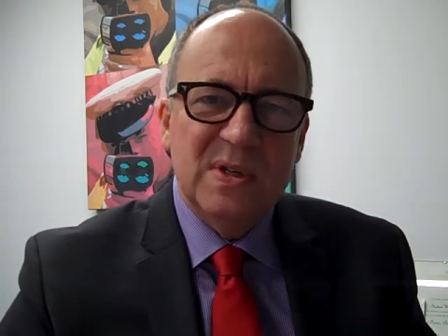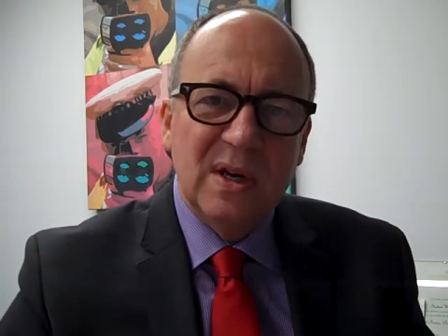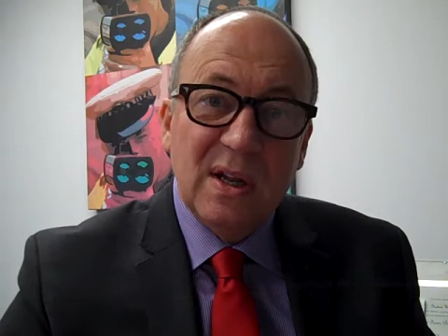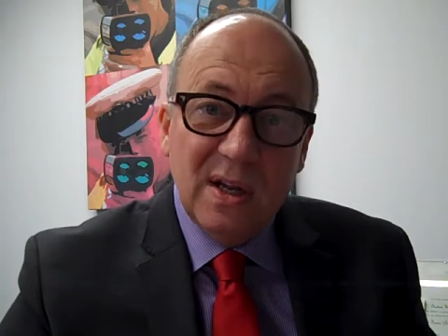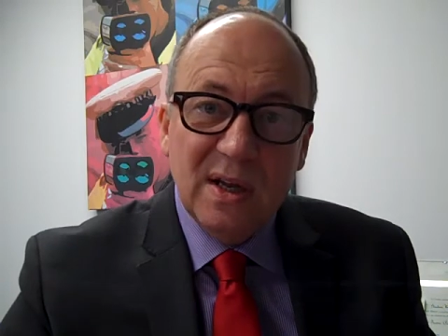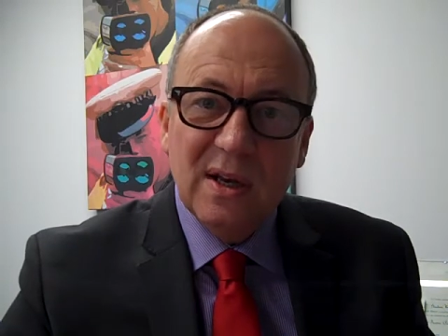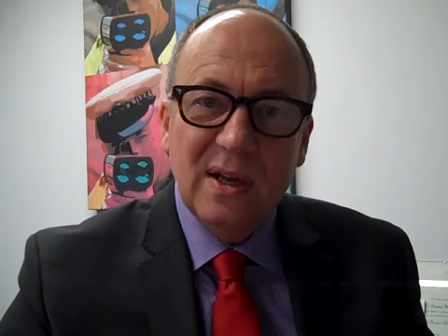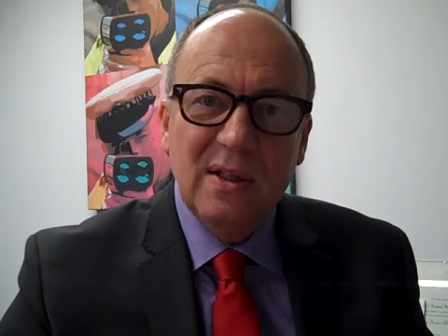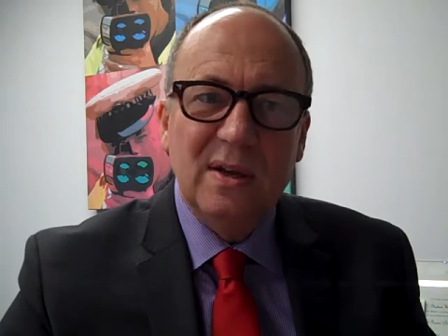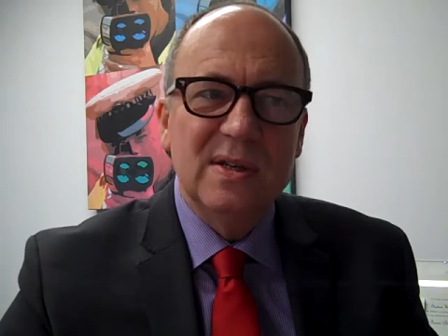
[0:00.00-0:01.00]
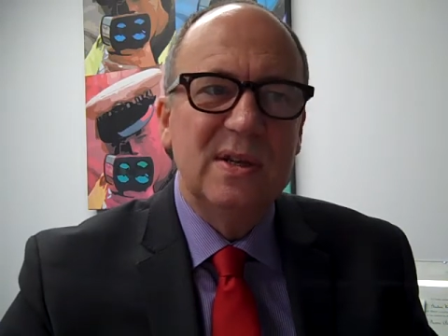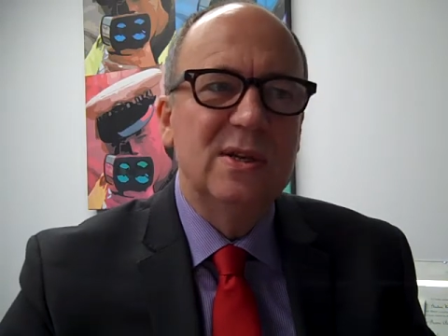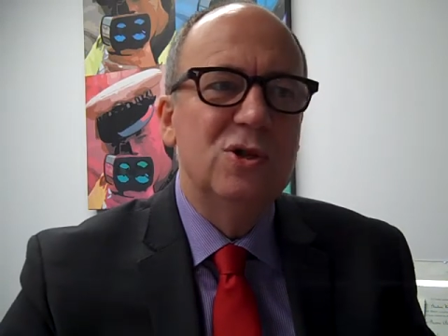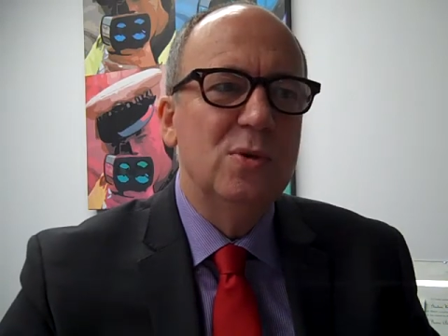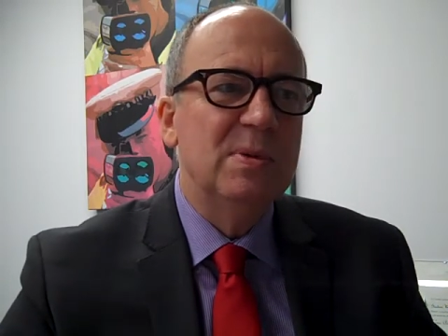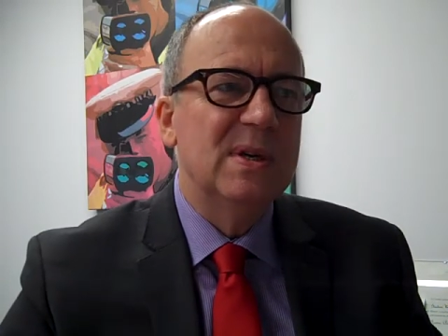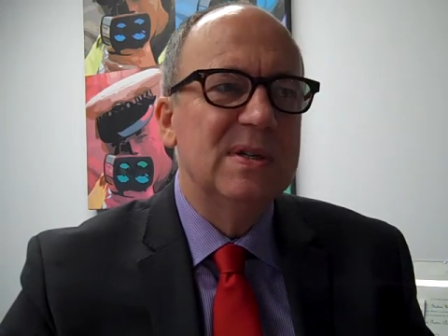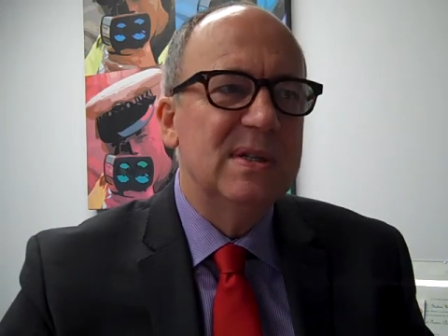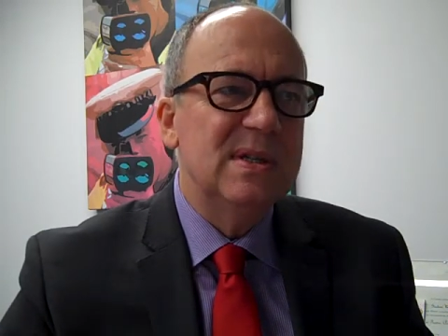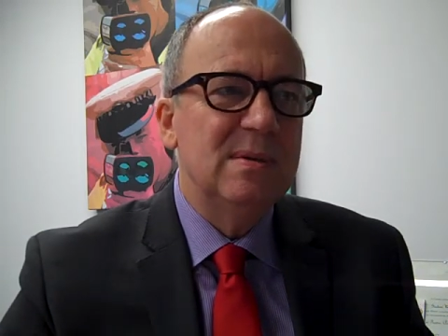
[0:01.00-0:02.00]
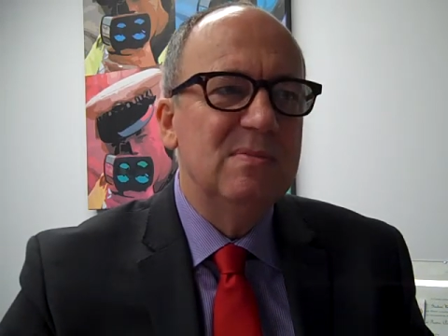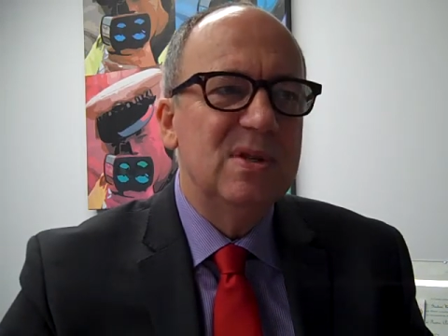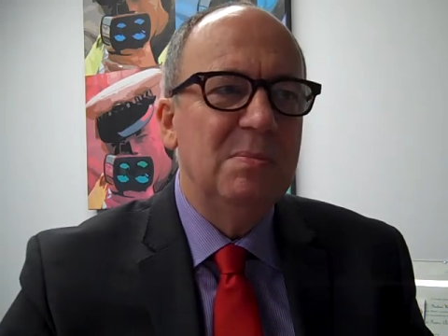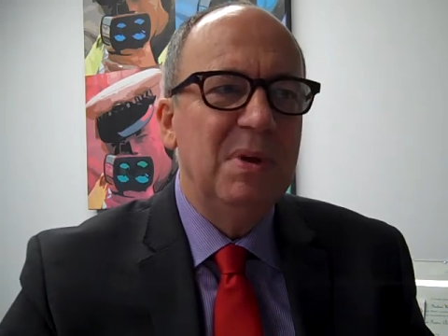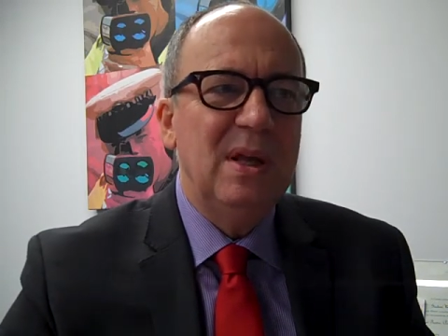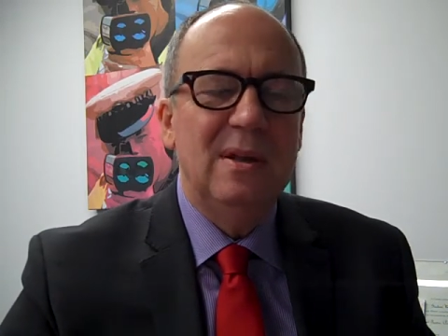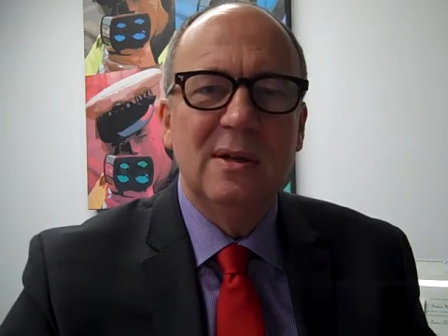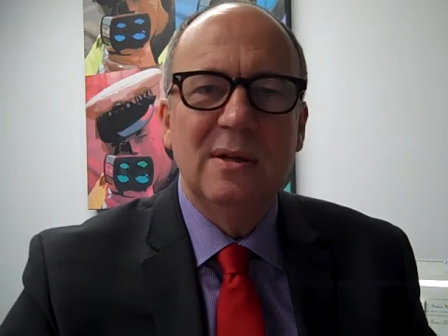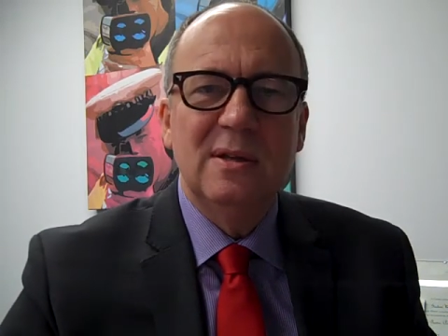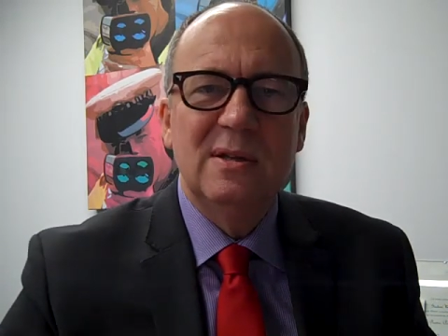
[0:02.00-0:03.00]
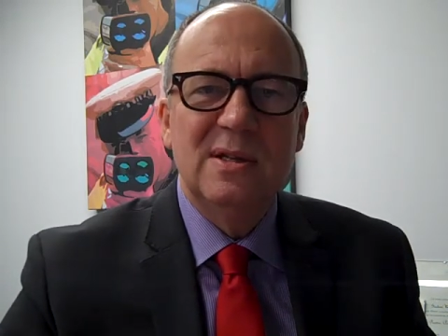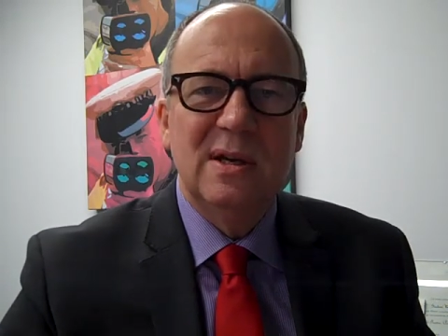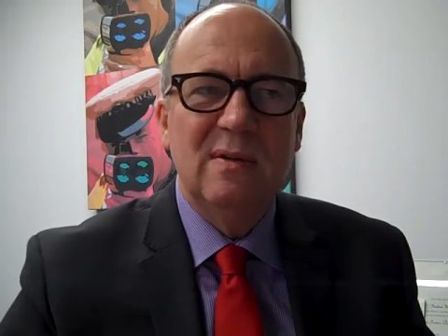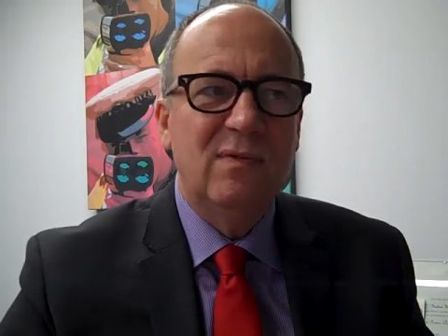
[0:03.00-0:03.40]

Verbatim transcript: and clearly there is an issue because it seems to be that uh,